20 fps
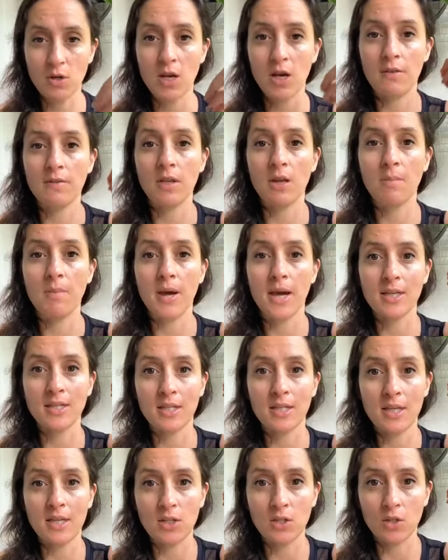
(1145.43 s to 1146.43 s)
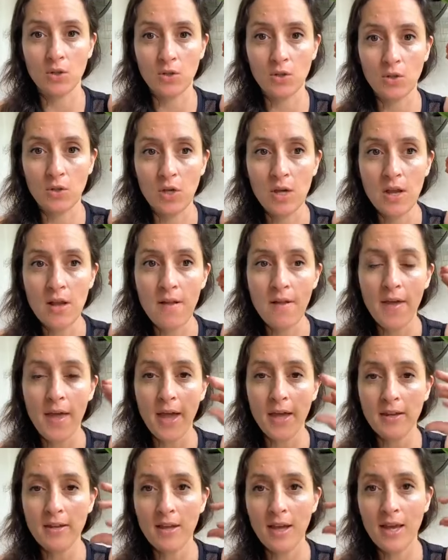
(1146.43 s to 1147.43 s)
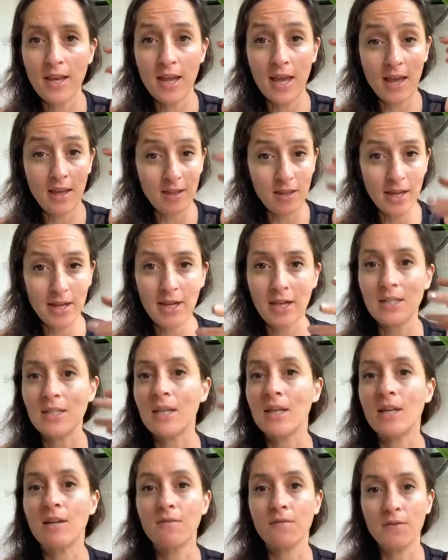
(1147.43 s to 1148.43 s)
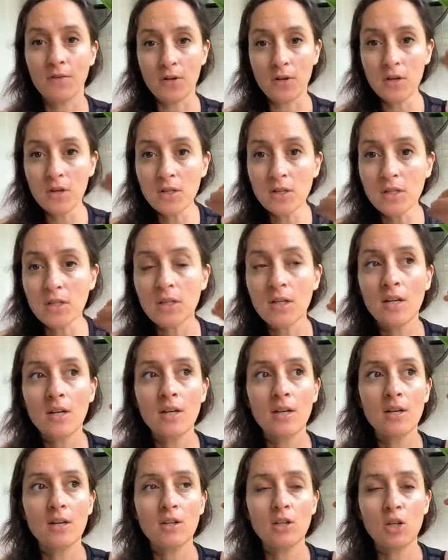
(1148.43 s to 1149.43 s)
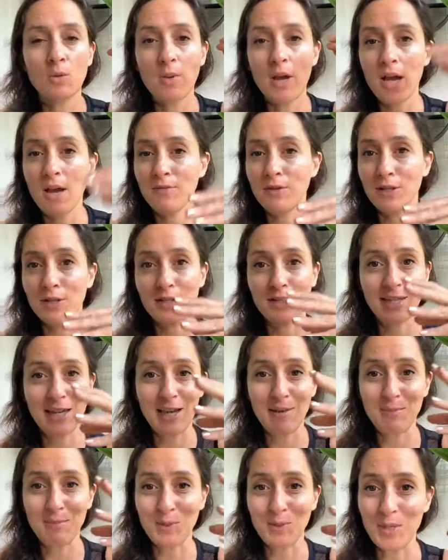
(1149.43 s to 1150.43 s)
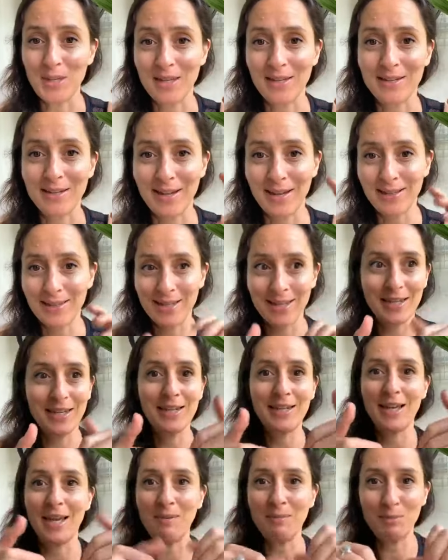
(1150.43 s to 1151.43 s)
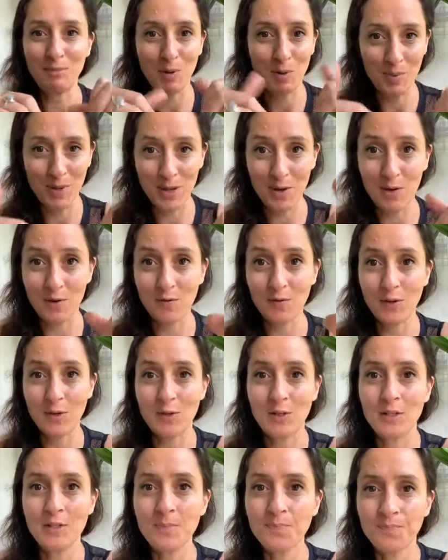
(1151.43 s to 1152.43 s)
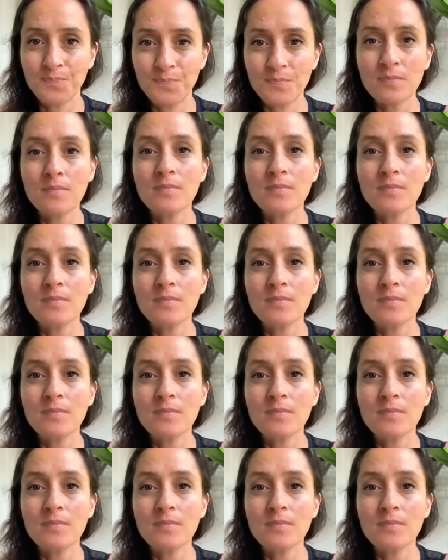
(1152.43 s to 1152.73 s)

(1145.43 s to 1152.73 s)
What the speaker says: You have the capacity to, and like I said, at first, you may have to just keep doing it. Like, the lid keeps popping off, you know?